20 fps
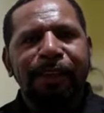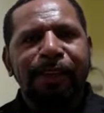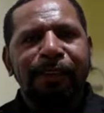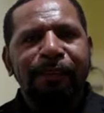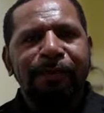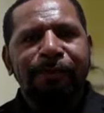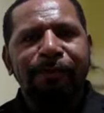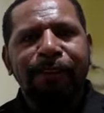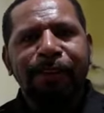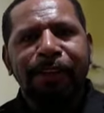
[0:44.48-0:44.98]

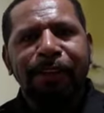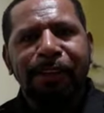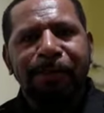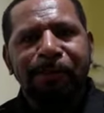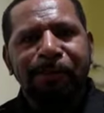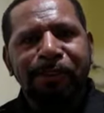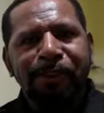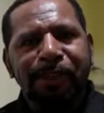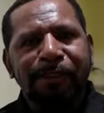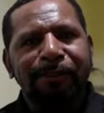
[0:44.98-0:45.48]
feel
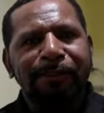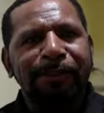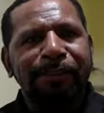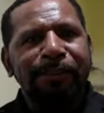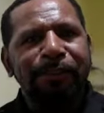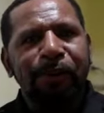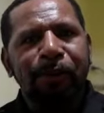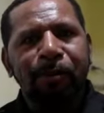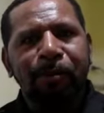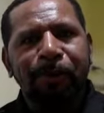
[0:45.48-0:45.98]
themselves as
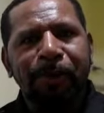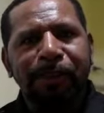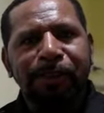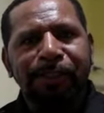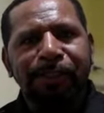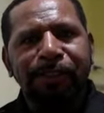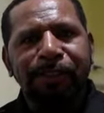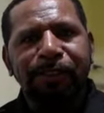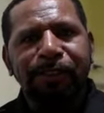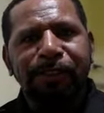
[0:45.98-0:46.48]

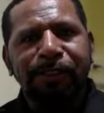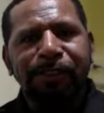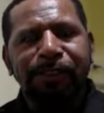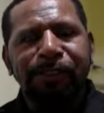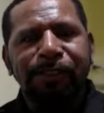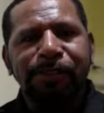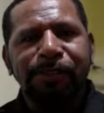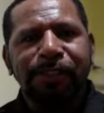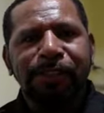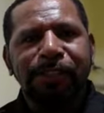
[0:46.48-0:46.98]
hopeless and on the
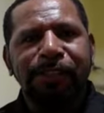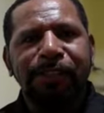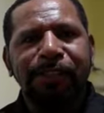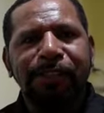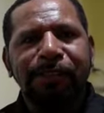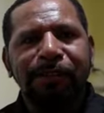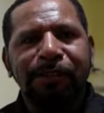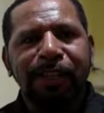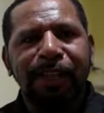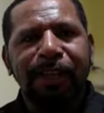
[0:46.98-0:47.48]
street.
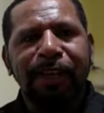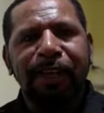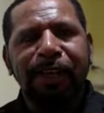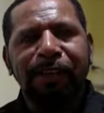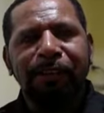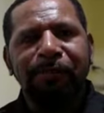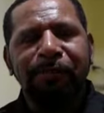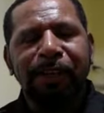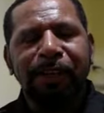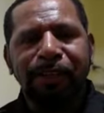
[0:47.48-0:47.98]
They
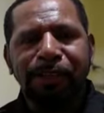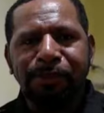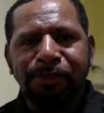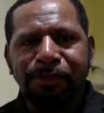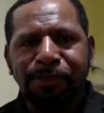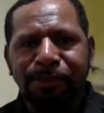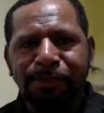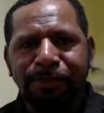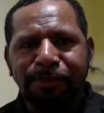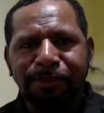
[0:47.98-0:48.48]
can't make
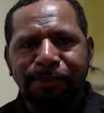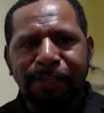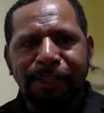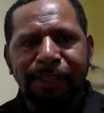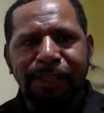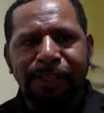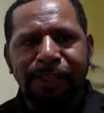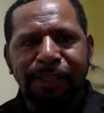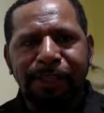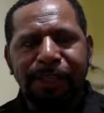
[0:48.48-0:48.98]
use of
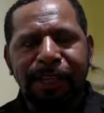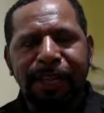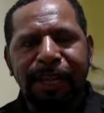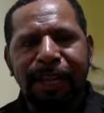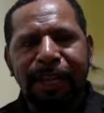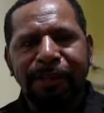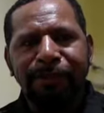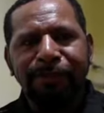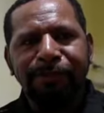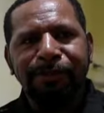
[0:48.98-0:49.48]
their
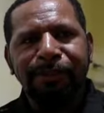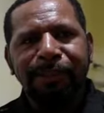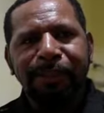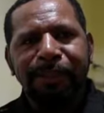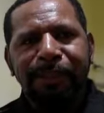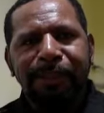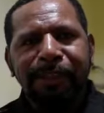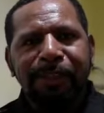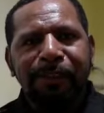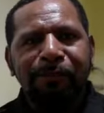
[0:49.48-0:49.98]
life
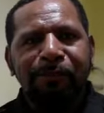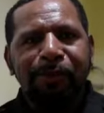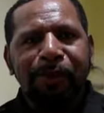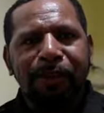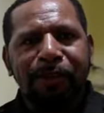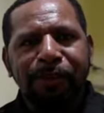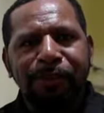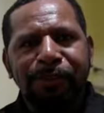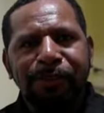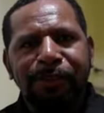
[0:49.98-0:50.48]

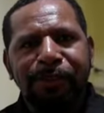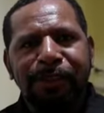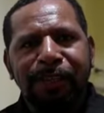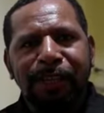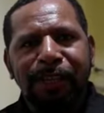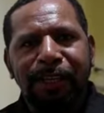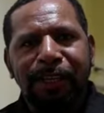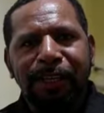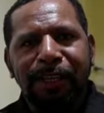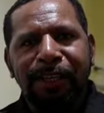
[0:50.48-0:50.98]
because
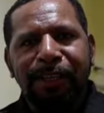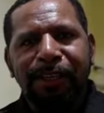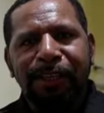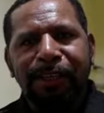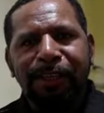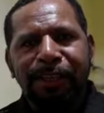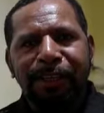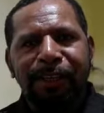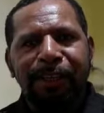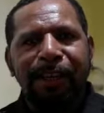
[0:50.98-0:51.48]
they
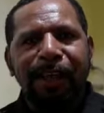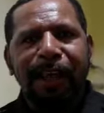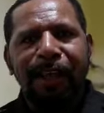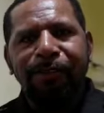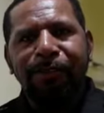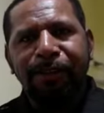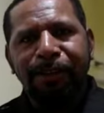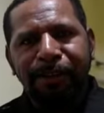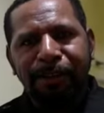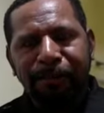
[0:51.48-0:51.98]

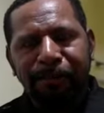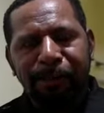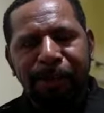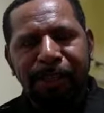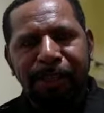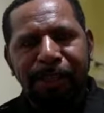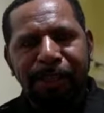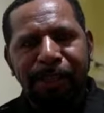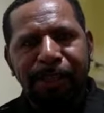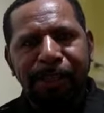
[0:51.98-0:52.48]
haven't
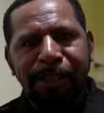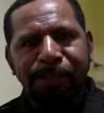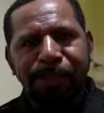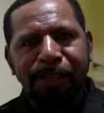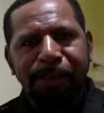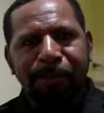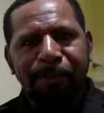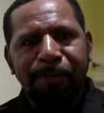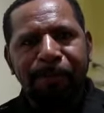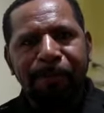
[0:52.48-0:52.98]
completed their
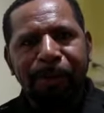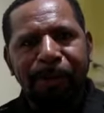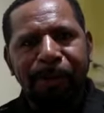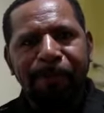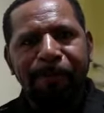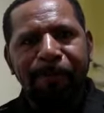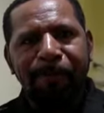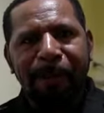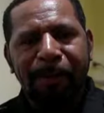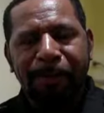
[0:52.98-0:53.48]
job,
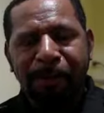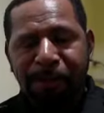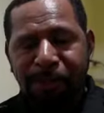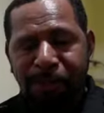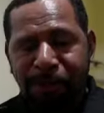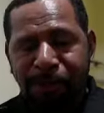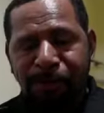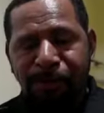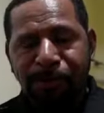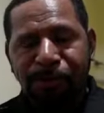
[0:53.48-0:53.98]
the
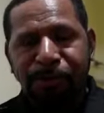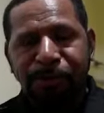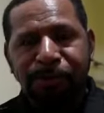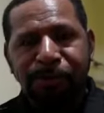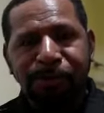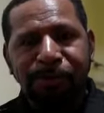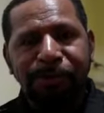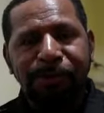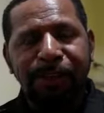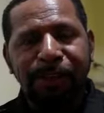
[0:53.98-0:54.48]
school
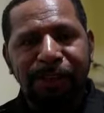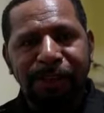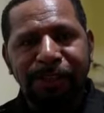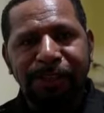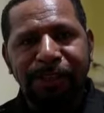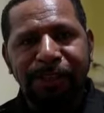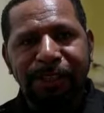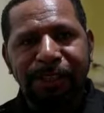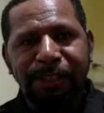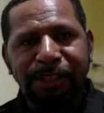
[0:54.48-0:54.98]
or
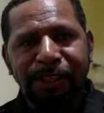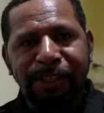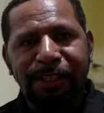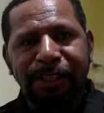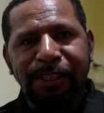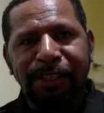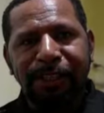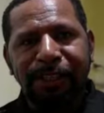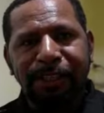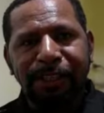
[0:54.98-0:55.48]
education at